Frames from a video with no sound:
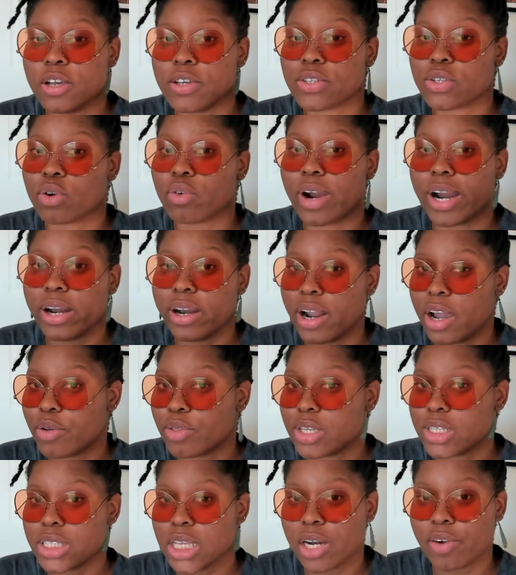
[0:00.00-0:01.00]
So right now,
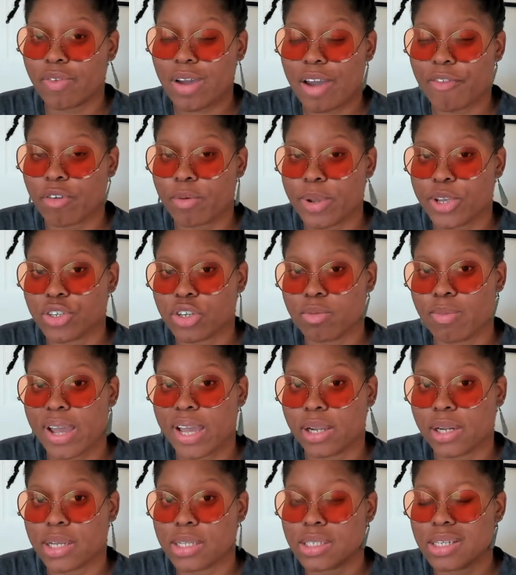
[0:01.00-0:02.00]
the set of affirmation
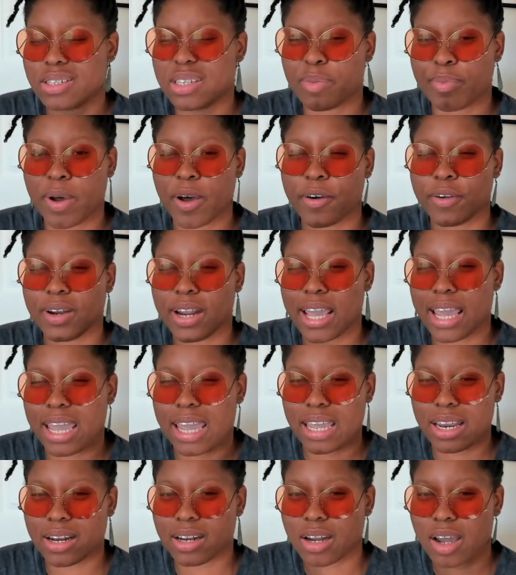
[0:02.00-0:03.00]
magnets is about
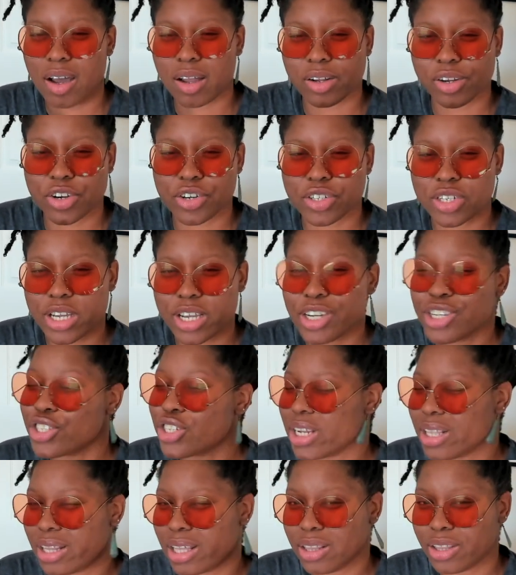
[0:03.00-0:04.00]

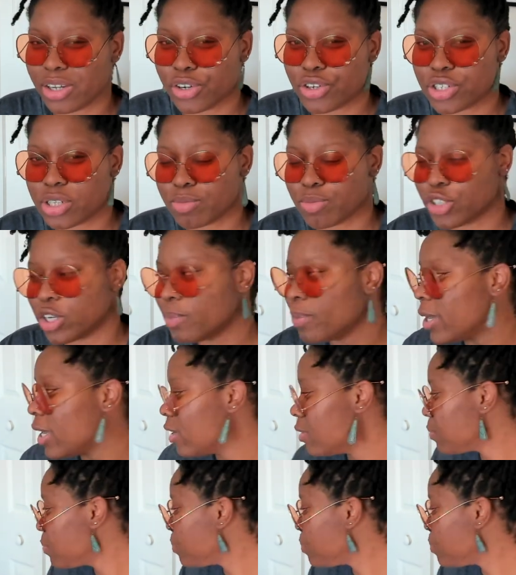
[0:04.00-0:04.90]
$8-ish. And then there's some shipping.